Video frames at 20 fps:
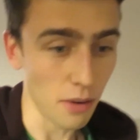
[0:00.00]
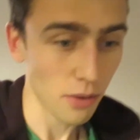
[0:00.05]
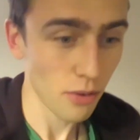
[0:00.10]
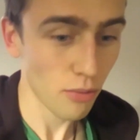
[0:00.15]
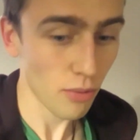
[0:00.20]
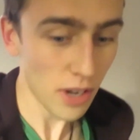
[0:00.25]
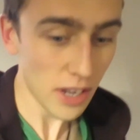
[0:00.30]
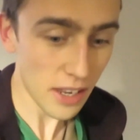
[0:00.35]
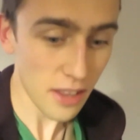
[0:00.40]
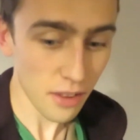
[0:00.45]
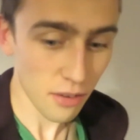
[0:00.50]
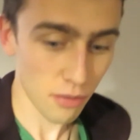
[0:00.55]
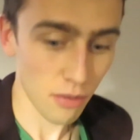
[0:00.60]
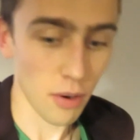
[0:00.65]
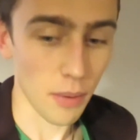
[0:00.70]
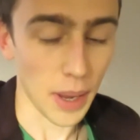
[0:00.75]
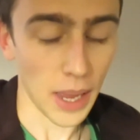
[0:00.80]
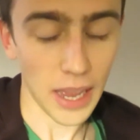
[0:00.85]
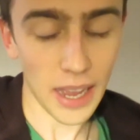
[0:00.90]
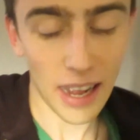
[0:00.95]
I was reading
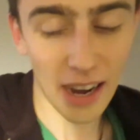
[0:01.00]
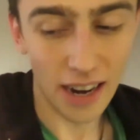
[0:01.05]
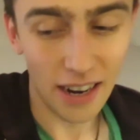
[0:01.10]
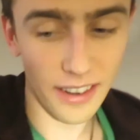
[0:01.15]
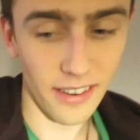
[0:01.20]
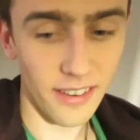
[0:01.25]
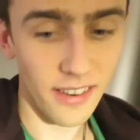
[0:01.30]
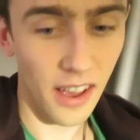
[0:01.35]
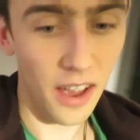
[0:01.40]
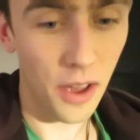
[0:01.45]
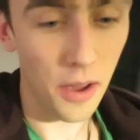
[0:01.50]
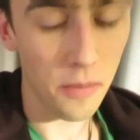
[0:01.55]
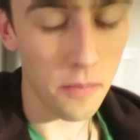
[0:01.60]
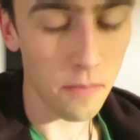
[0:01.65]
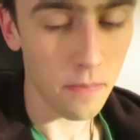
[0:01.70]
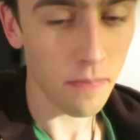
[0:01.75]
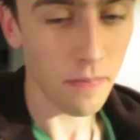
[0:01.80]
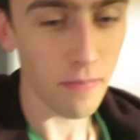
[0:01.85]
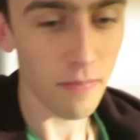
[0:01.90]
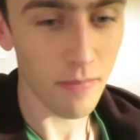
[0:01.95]
through it and
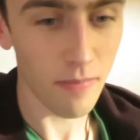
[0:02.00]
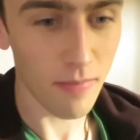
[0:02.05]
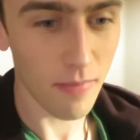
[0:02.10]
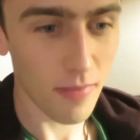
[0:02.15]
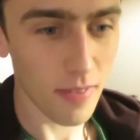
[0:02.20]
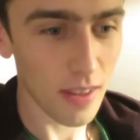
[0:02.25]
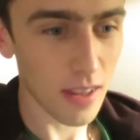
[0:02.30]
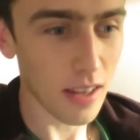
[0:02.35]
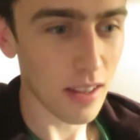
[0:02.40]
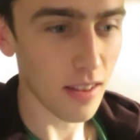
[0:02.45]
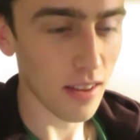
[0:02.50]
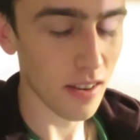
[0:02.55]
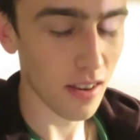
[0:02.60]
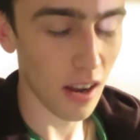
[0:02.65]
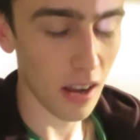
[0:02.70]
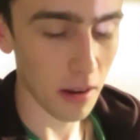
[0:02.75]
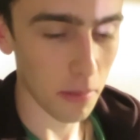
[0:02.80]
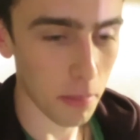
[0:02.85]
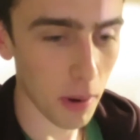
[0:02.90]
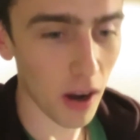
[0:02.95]
um, there's
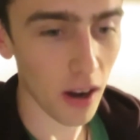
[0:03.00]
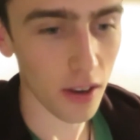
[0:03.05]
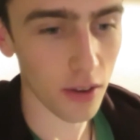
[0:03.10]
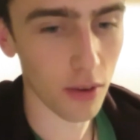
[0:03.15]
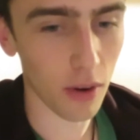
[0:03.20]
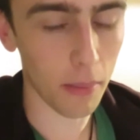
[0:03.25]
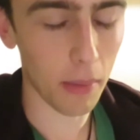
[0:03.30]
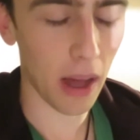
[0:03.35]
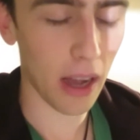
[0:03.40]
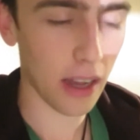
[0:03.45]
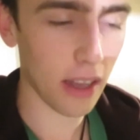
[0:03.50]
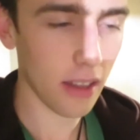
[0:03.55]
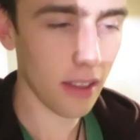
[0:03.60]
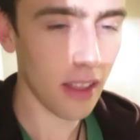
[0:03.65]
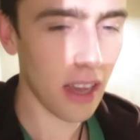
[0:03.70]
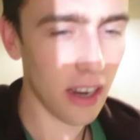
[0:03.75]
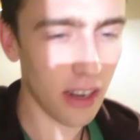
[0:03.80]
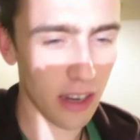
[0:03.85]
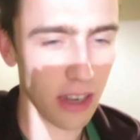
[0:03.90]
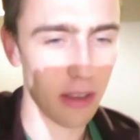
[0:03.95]
like parts where I'm like,
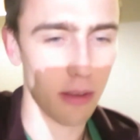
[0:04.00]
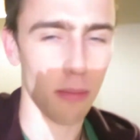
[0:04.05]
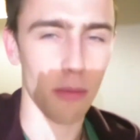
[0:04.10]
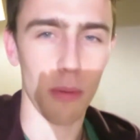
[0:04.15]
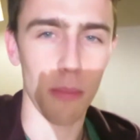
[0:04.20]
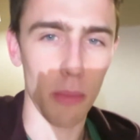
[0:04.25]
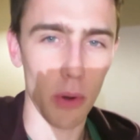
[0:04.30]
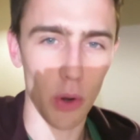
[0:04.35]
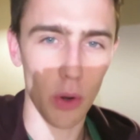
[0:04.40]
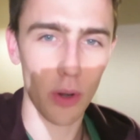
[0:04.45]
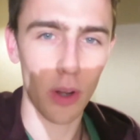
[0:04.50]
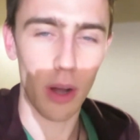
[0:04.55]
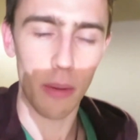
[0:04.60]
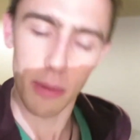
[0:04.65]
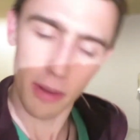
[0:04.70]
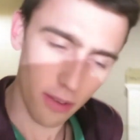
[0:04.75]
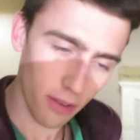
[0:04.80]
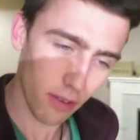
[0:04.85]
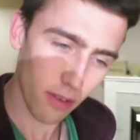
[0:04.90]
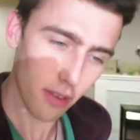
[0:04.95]
that needs some more
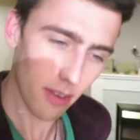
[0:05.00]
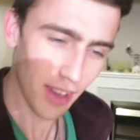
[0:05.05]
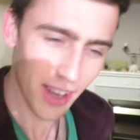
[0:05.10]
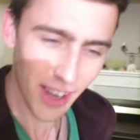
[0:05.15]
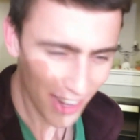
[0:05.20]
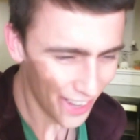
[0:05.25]
commas.